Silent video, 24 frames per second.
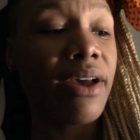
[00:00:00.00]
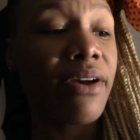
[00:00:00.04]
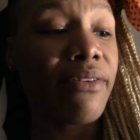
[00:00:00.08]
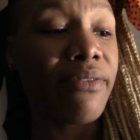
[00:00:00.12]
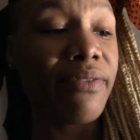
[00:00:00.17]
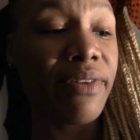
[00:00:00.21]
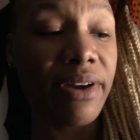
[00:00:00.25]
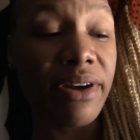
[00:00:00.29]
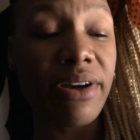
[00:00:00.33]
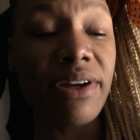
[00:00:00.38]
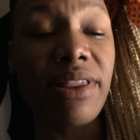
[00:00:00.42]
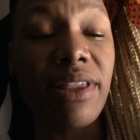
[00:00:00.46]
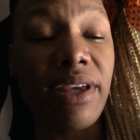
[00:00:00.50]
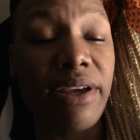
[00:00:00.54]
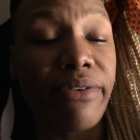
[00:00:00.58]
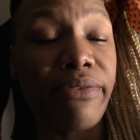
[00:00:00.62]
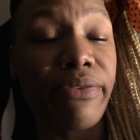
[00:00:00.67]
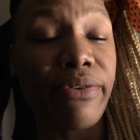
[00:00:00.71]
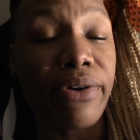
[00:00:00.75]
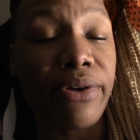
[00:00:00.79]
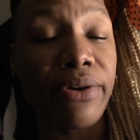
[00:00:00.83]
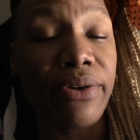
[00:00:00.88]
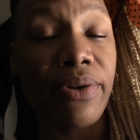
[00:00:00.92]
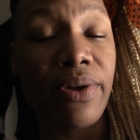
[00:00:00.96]
Very
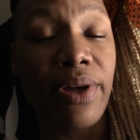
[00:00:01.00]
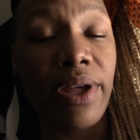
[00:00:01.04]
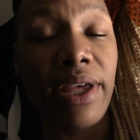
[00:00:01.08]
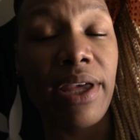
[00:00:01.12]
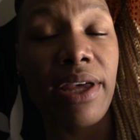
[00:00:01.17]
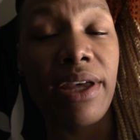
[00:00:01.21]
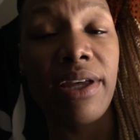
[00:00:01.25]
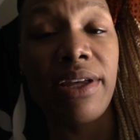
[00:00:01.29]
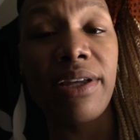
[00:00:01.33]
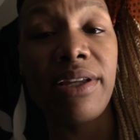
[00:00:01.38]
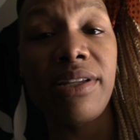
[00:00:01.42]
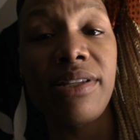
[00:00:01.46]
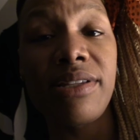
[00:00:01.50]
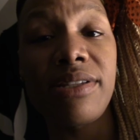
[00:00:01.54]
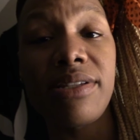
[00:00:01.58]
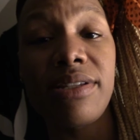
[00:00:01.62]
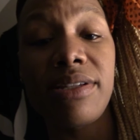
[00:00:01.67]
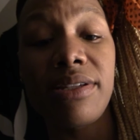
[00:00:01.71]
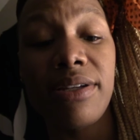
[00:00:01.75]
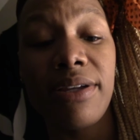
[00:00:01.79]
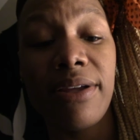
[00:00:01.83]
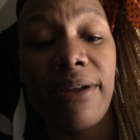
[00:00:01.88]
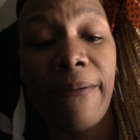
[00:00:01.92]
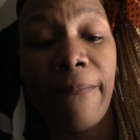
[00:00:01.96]
thankful, and
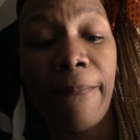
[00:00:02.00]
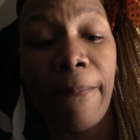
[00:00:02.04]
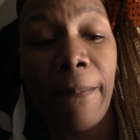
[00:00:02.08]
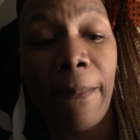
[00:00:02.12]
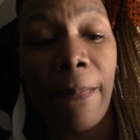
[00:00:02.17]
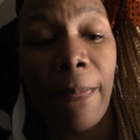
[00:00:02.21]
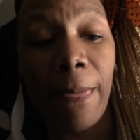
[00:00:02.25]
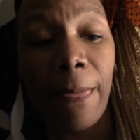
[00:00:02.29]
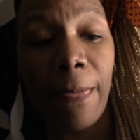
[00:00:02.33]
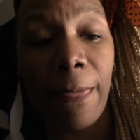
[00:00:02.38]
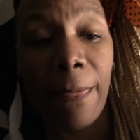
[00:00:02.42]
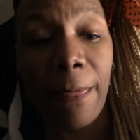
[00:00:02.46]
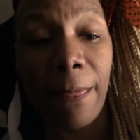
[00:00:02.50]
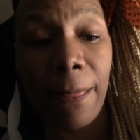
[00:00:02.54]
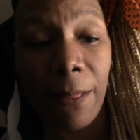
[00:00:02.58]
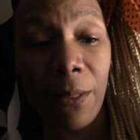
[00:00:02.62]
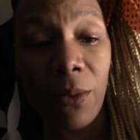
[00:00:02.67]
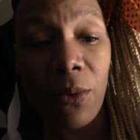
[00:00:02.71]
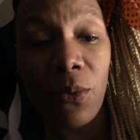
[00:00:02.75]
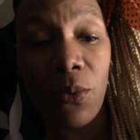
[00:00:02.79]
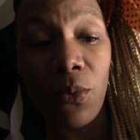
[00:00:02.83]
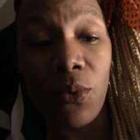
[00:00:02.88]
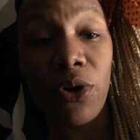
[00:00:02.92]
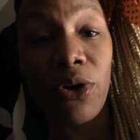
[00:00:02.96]

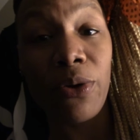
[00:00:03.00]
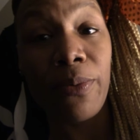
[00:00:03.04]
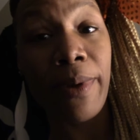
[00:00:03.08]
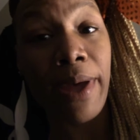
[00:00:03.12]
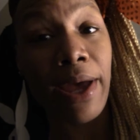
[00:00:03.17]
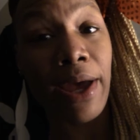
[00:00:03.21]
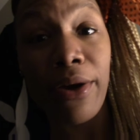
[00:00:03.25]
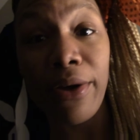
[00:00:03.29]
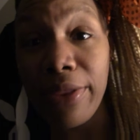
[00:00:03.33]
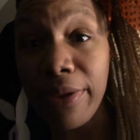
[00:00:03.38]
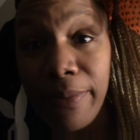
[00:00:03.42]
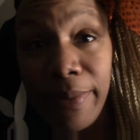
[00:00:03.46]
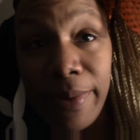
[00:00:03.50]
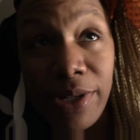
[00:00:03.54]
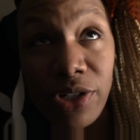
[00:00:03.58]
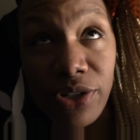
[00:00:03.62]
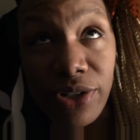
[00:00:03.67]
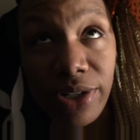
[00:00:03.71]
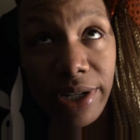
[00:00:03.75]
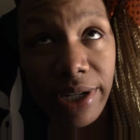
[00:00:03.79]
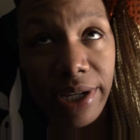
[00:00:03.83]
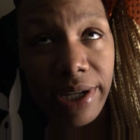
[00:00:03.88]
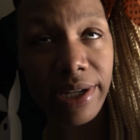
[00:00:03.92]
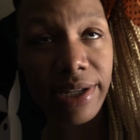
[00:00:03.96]
we're back on the
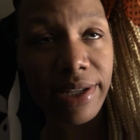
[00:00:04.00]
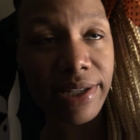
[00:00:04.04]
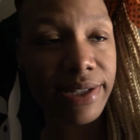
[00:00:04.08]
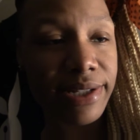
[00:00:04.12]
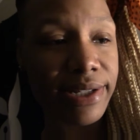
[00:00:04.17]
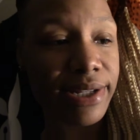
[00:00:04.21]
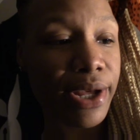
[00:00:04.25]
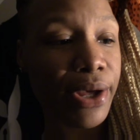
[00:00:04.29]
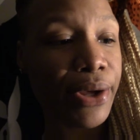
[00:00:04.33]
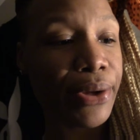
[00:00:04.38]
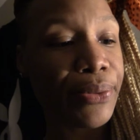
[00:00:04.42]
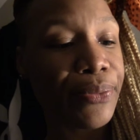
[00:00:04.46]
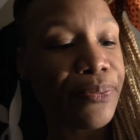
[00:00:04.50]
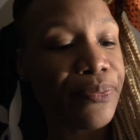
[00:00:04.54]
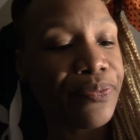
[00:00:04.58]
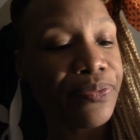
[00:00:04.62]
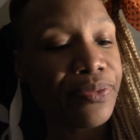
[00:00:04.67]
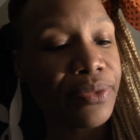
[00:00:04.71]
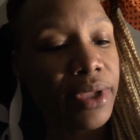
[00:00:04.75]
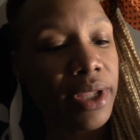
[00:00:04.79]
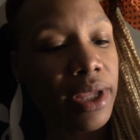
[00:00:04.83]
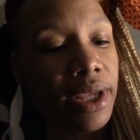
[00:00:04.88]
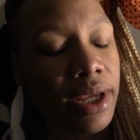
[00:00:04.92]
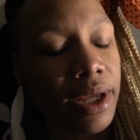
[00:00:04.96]
mission again. So
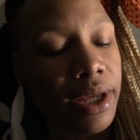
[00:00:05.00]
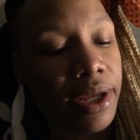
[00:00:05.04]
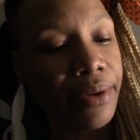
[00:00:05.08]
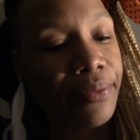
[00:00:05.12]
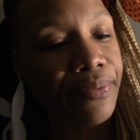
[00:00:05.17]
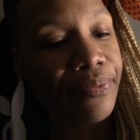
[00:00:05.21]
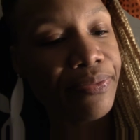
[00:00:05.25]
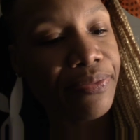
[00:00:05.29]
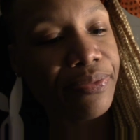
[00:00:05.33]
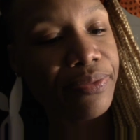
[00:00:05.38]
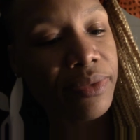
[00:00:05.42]
yeah.